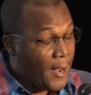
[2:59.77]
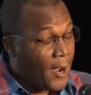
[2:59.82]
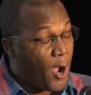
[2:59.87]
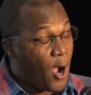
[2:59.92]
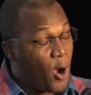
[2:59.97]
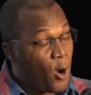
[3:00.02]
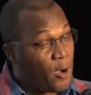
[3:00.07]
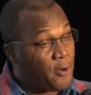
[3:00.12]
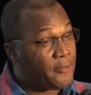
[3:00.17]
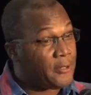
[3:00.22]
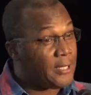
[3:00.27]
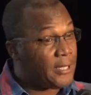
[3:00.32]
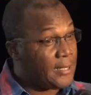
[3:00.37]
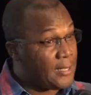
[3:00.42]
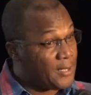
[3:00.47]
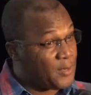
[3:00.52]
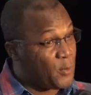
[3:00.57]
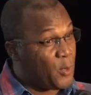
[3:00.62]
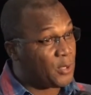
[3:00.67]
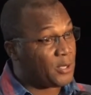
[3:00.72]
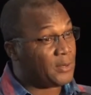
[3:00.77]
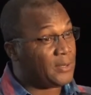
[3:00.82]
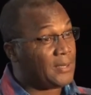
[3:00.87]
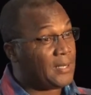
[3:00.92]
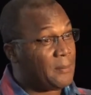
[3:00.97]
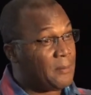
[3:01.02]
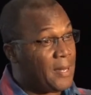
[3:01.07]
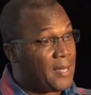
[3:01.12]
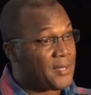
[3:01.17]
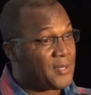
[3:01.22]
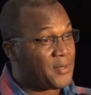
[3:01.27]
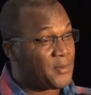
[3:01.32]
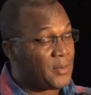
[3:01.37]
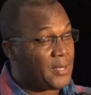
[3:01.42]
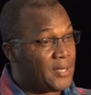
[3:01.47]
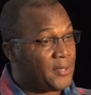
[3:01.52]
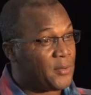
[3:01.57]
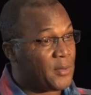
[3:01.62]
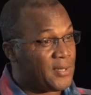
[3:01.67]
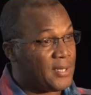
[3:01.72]
However, it has worked out in the best
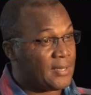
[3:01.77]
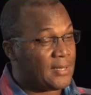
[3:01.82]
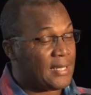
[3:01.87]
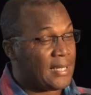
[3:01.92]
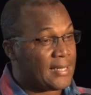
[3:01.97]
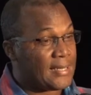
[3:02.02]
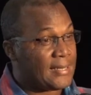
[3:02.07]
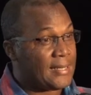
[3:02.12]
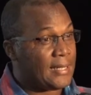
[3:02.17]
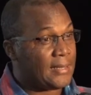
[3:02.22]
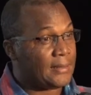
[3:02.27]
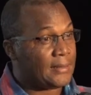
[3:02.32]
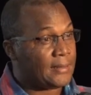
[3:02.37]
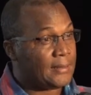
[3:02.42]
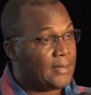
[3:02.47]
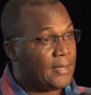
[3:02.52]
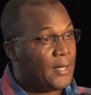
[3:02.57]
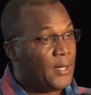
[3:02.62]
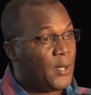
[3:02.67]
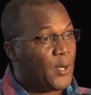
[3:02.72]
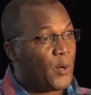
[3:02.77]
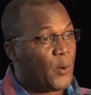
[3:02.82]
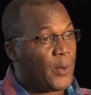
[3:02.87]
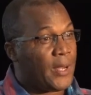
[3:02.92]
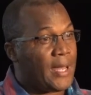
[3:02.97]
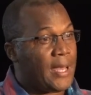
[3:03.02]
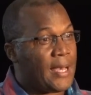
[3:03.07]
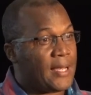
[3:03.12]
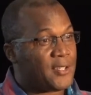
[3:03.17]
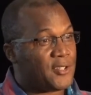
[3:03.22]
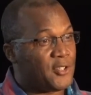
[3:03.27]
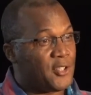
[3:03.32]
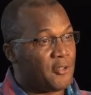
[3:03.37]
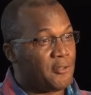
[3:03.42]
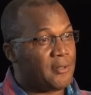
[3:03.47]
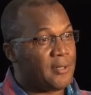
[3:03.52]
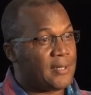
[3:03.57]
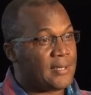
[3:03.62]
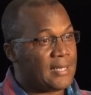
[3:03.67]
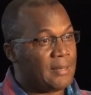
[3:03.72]
to a certain extent. Whereas
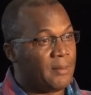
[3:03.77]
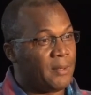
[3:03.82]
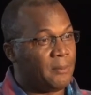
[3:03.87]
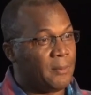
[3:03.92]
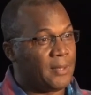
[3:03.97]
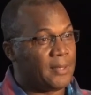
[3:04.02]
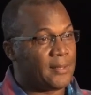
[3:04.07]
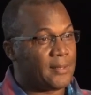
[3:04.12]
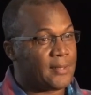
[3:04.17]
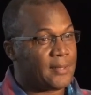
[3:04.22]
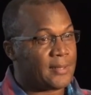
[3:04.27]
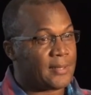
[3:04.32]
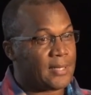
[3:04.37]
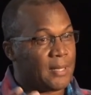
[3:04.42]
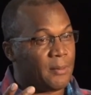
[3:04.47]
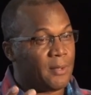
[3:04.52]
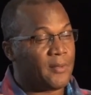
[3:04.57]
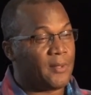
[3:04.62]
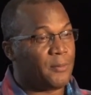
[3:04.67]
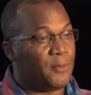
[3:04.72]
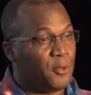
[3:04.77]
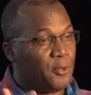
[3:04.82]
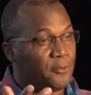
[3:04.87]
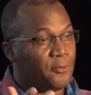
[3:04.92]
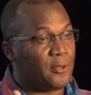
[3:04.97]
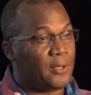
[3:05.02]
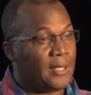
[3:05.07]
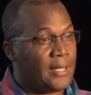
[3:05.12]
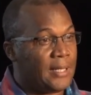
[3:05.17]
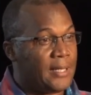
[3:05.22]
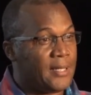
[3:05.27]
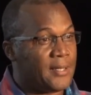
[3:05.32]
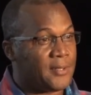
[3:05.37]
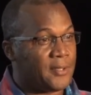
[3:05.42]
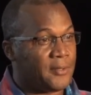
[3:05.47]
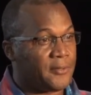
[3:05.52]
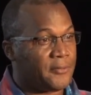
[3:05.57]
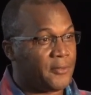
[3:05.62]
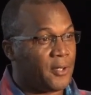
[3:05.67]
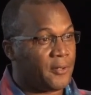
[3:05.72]
during the summer months, some of the beautiful ladies
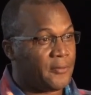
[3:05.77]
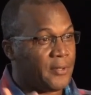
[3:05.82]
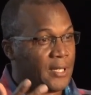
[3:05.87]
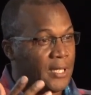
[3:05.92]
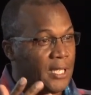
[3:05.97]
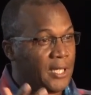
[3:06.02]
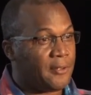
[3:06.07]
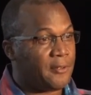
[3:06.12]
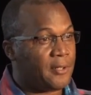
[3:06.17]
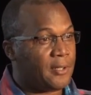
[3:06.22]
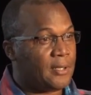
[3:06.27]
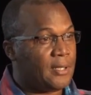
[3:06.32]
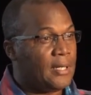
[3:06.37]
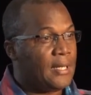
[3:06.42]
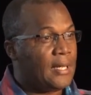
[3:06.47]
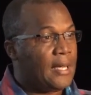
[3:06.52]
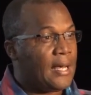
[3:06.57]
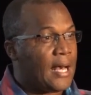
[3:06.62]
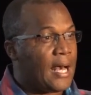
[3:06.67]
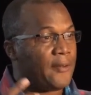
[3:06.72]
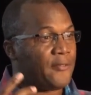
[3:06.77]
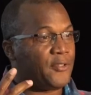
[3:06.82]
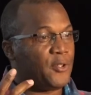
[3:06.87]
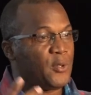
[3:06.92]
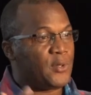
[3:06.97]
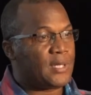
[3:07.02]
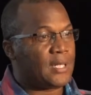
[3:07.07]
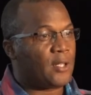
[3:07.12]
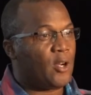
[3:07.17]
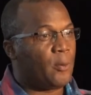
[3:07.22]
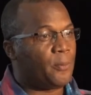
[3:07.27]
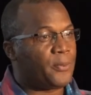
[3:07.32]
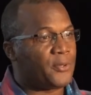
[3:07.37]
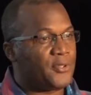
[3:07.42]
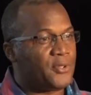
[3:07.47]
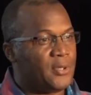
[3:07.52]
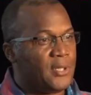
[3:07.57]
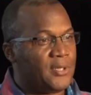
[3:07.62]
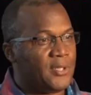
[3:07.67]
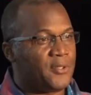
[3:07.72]
of the area have used that
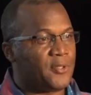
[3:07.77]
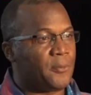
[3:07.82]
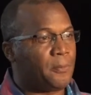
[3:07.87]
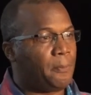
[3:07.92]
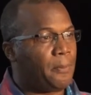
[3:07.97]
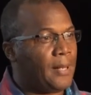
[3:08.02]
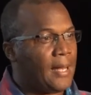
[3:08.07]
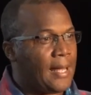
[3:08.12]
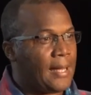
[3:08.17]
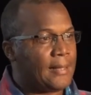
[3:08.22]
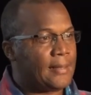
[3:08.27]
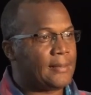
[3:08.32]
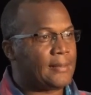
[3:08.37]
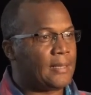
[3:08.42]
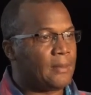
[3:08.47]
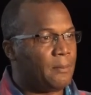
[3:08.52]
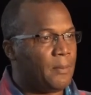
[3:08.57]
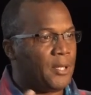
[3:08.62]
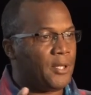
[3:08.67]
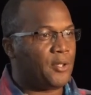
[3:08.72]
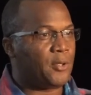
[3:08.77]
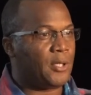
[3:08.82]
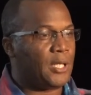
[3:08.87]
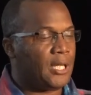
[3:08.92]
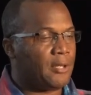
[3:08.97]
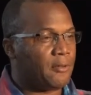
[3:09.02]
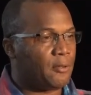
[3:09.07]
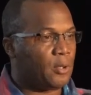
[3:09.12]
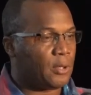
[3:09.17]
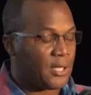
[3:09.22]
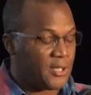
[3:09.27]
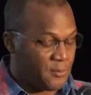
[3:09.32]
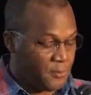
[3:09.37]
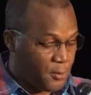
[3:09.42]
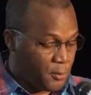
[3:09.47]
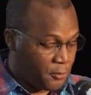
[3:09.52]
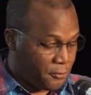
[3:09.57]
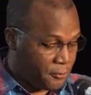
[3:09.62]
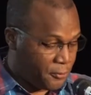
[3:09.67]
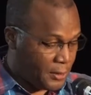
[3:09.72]
opportunity to plant and make your area look as
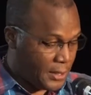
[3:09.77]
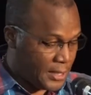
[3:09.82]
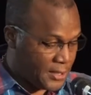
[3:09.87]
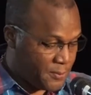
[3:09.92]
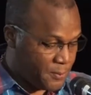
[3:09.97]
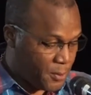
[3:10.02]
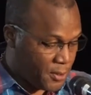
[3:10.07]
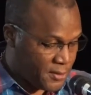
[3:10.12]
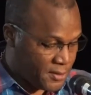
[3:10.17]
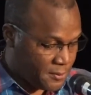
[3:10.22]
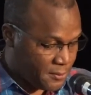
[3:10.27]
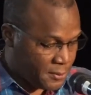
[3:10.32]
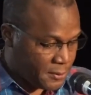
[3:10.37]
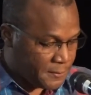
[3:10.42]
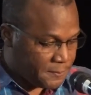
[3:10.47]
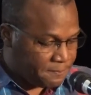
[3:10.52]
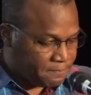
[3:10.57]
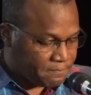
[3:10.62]
beautiful as possible.